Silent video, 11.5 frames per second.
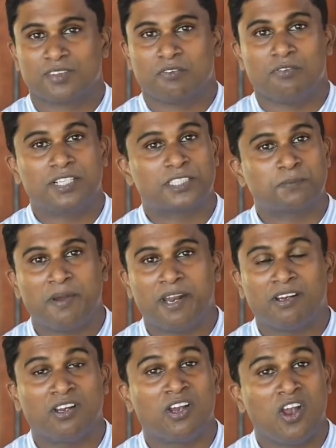we spend
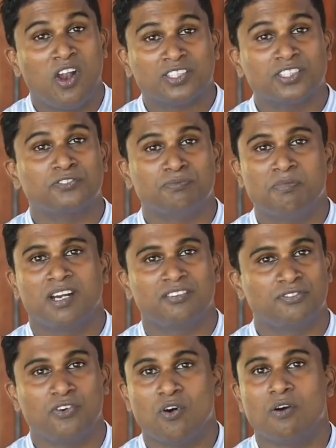a lot of money
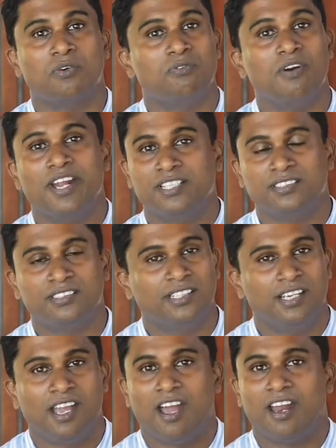for our wedding
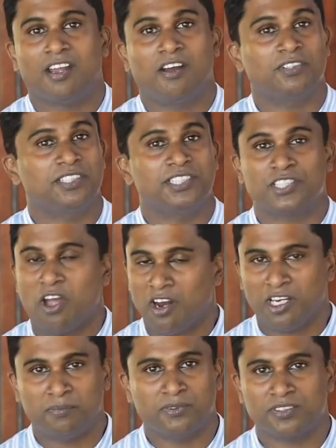and our this
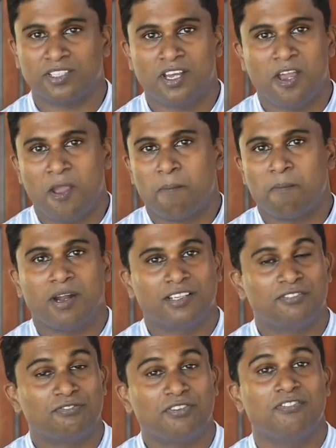honeymoon,
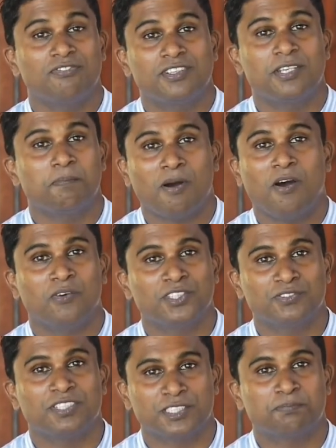but 50 pounds
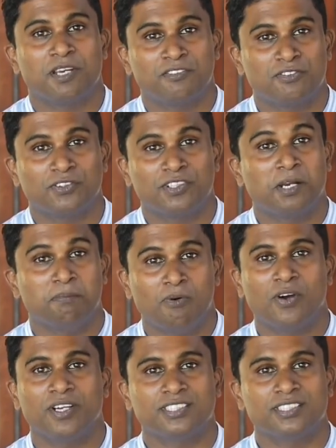we spend for that
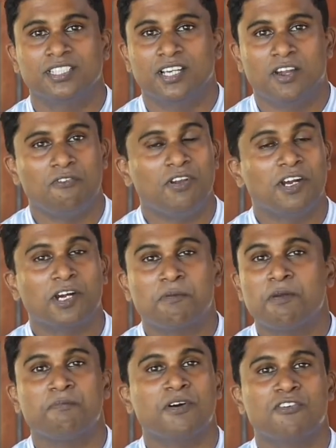boys will
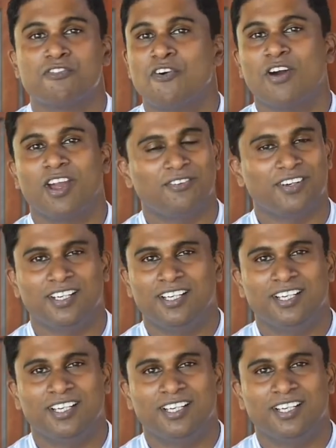remember forever.